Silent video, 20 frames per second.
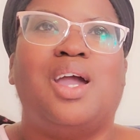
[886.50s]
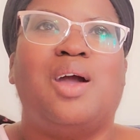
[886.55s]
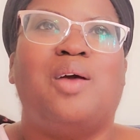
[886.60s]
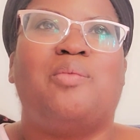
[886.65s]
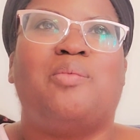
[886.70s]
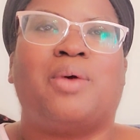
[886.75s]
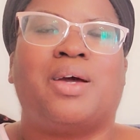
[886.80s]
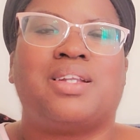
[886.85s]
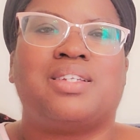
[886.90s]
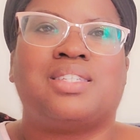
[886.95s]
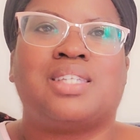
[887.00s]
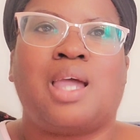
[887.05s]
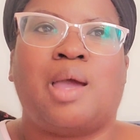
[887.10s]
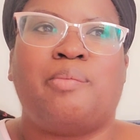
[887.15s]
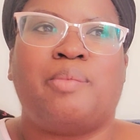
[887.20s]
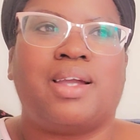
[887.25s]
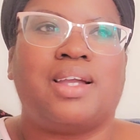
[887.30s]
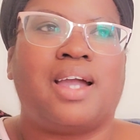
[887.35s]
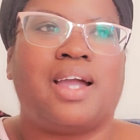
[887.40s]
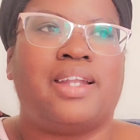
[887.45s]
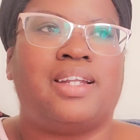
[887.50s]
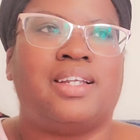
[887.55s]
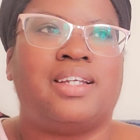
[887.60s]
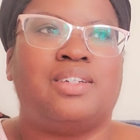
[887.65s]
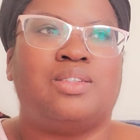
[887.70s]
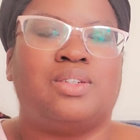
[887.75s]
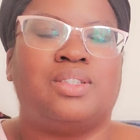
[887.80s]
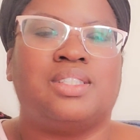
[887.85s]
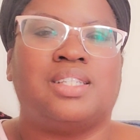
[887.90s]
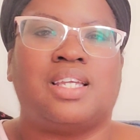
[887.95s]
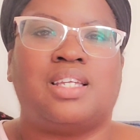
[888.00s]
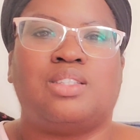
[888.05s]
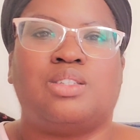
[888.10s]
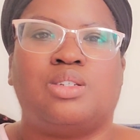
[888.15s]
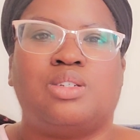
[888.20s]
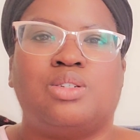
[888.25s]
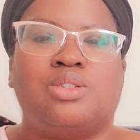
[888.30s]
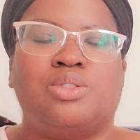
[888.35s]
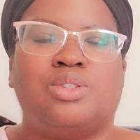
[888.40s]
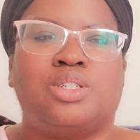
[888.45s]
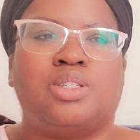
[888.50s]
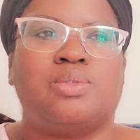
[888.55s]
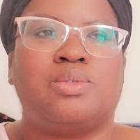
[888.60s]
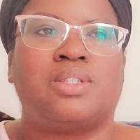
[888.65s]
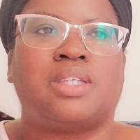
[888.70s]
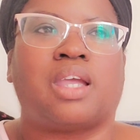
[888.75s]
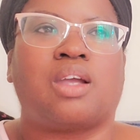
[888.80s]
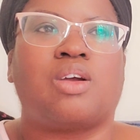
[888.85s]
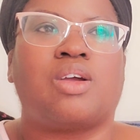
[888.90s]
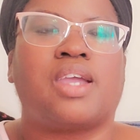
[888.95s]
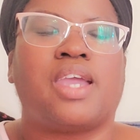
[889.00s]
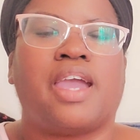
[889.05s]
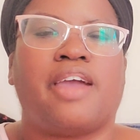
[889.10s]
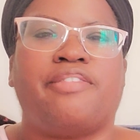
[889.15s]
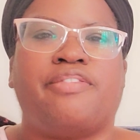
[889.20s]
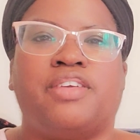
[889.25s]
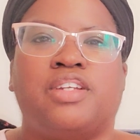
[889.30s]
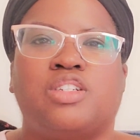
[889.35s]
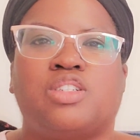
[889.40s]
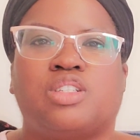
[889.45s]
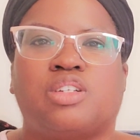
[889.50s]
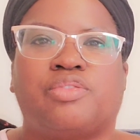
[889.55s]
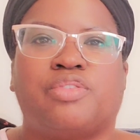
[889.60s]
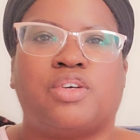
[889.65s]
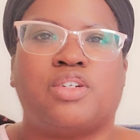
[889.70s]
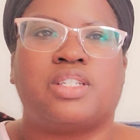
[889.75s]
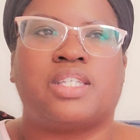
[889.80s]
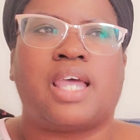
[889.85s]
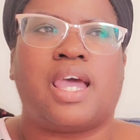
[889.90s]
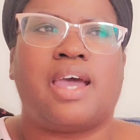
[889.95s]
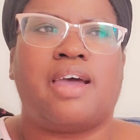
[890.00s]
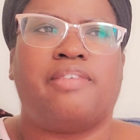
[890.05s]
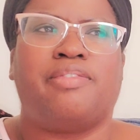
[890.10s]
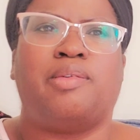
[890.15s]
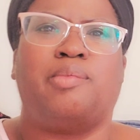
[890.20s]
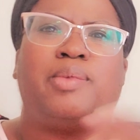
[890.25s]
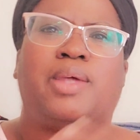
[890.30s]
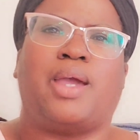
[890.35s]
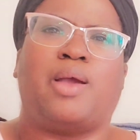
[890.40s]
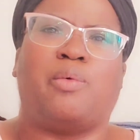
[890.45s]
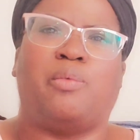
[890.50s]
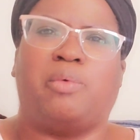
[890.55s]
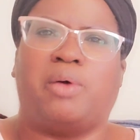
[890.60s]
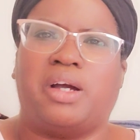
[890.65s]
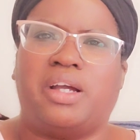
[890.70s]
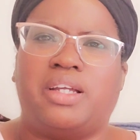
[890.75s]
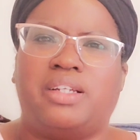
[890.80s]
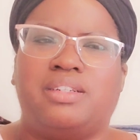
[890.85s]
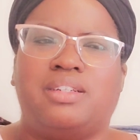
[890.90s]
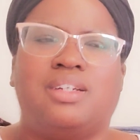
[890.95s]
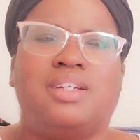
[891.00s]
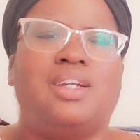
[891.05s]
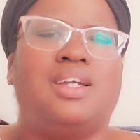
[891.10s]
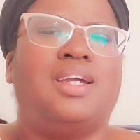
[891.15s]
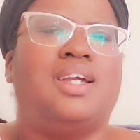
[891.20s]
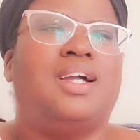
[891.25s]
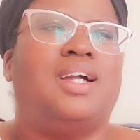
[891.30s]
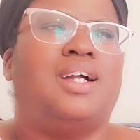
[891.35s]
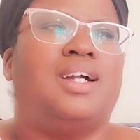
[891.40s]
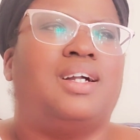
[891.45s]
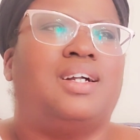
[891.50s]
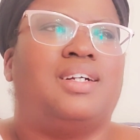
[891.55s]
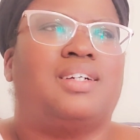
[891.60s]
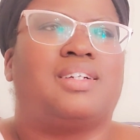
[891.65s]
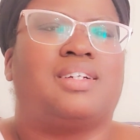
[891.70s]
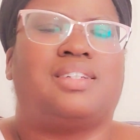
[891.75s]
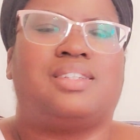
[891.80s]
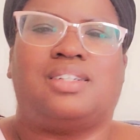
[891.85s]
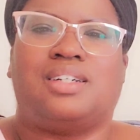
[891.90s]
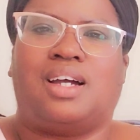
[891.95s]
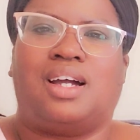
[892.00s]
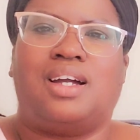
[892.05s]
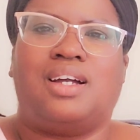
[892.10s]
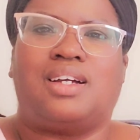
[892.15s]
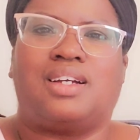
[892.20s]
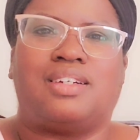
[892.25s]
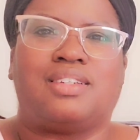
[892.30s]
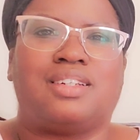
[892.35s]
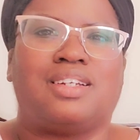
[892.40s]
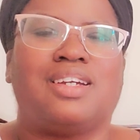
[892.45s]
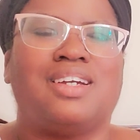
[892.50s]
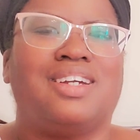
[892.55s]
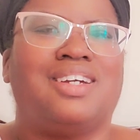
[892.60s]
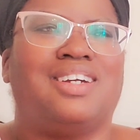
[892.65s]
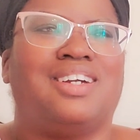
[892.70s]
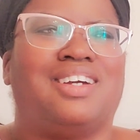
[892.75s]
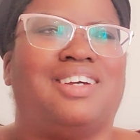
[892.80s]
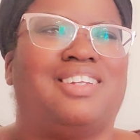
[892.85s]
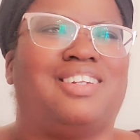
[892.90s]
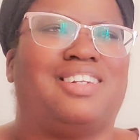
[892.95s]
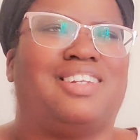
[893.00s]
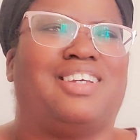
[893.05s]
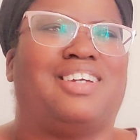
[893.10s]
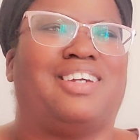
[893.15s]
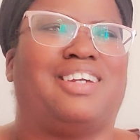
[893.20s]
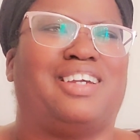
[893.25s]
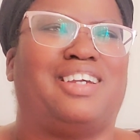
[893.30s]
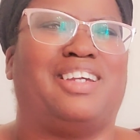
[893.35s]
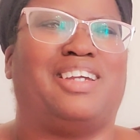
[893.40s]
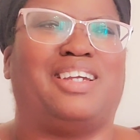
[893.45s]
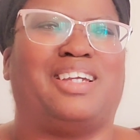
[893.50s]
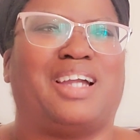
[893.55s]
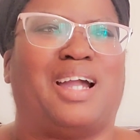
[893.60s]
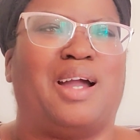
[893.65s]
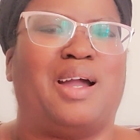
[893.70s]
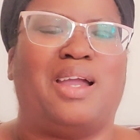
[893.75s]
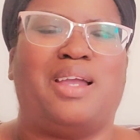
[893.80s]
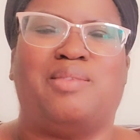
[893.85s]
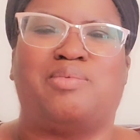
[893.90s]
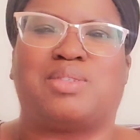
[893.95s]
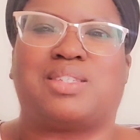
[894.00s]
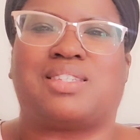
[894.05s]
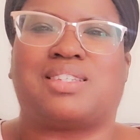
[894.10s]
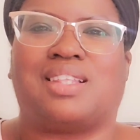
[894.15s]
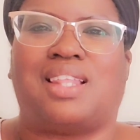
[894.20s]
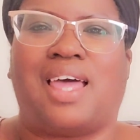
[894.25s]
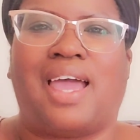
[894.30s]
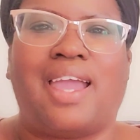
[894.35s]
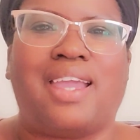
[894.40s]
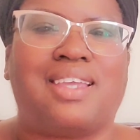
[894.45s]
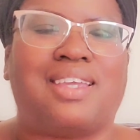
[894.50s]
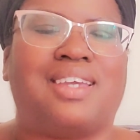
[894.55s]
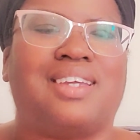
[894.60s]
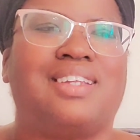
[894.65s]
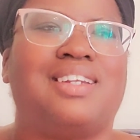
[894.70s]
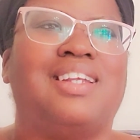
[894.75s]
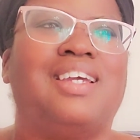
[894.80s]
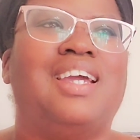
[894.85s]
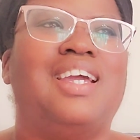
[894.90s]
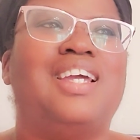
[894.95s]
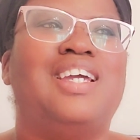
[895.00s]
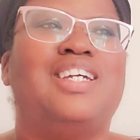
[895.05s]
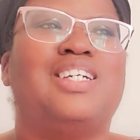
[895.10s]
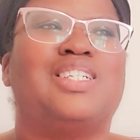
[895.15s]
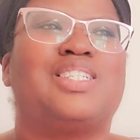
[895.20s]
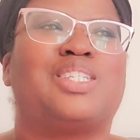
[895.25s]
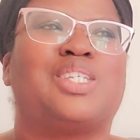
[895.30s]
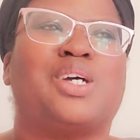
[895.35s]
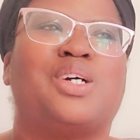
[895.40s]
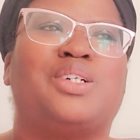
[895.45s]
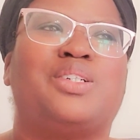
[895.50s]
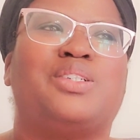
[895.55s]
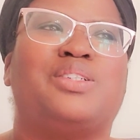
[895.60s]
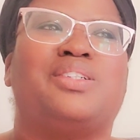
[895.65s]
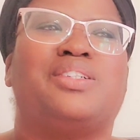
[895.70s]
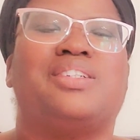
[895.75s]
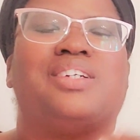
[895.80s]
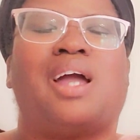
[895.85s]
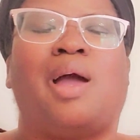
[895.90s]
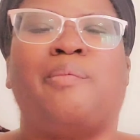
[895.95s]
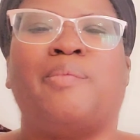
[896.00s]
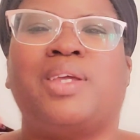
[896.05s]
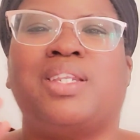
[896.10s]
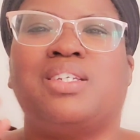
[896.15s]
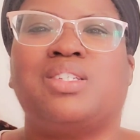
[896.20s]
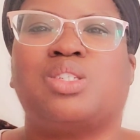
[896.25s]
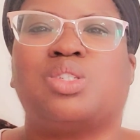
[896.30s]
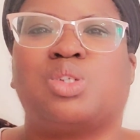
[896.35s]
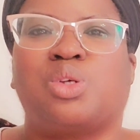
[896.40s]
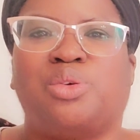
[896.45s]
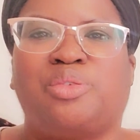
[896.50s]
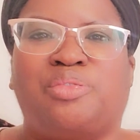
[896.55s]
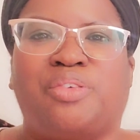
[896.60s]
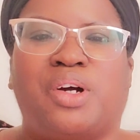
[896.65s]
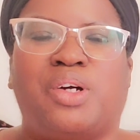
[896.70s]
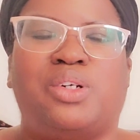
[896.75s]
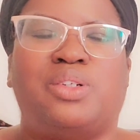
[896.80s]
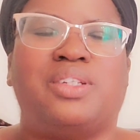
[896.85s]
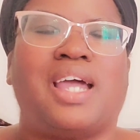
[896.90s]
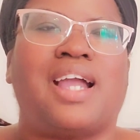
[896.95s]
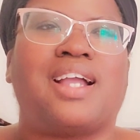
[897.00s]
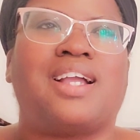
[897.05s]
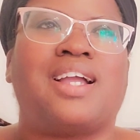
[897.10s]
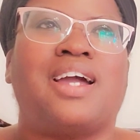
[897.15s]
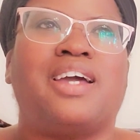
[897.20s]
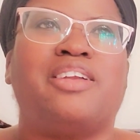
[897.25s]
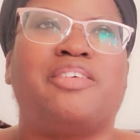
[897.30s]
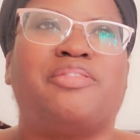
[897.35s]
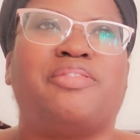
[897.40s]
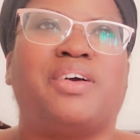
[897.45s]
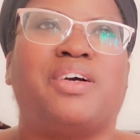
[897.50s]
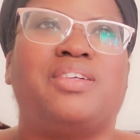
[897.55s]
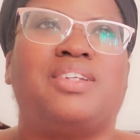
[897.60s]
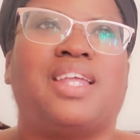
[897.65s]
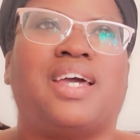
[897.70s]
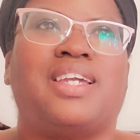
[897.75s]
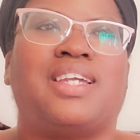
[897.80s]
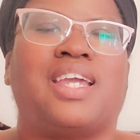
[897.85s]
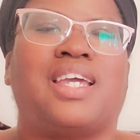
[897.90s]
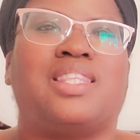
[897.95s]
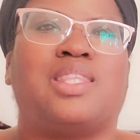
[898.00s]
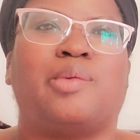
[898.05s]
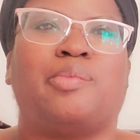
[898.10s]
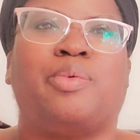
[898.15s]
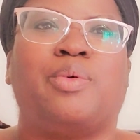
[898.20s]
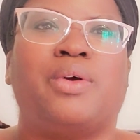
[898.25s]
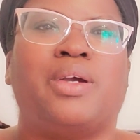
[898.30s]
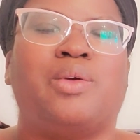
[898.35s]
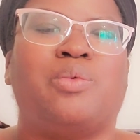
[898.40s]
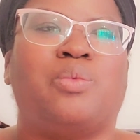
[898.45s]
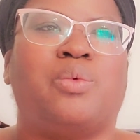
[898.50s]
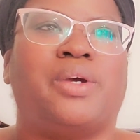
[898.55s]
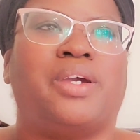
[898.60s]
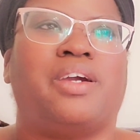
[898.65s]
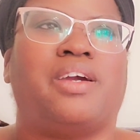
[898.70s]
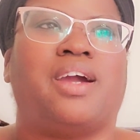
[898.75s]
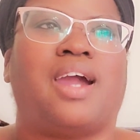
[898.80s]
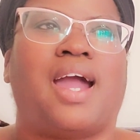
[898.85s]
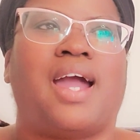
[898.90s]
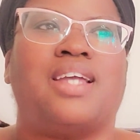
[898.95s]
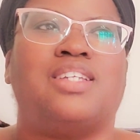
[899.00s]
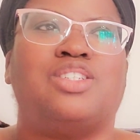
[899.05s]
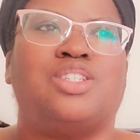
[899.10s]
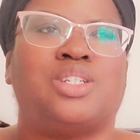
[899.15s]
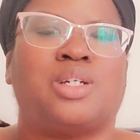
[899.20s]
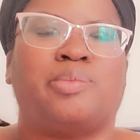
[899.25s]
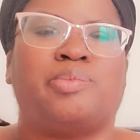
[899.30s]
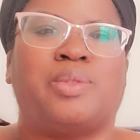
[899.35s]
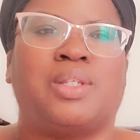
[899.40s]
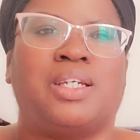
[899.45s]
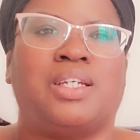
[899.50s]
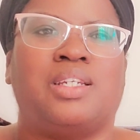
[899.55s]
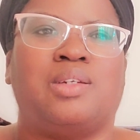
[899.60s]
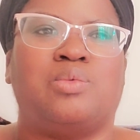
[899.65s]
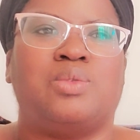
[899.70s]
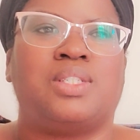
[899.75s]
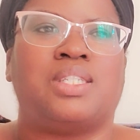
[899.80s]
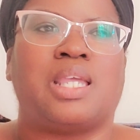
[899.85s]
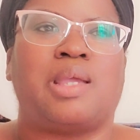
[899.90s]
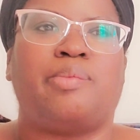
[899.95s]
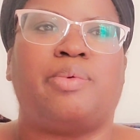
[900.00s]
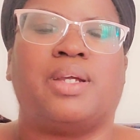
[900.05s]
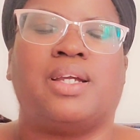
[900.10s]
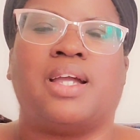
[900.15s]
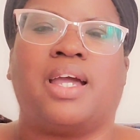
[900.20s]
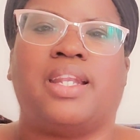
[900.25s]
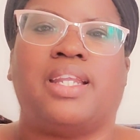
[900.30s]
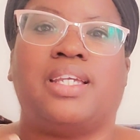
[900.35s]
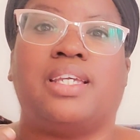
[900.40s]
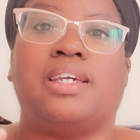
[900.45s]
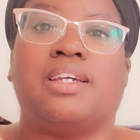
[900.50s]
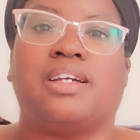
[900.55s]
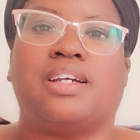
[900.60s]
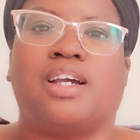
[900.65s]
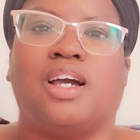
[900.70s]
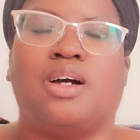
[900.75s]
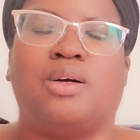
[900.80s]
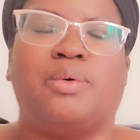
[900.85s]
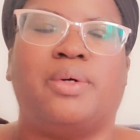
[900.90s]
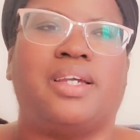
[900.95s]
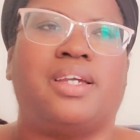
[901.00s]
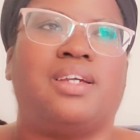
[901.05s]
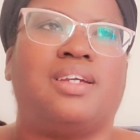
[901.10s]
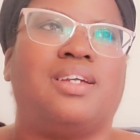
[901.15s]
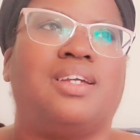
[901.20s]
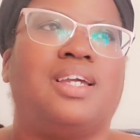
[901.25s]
by the time I got in on day 2, she was like, okay, I finished the first half. I'm like, what? God, like I am slacking. So, I mean, it's twofold. I kind of felt like at the point where I jumped in and was able to kind of get going,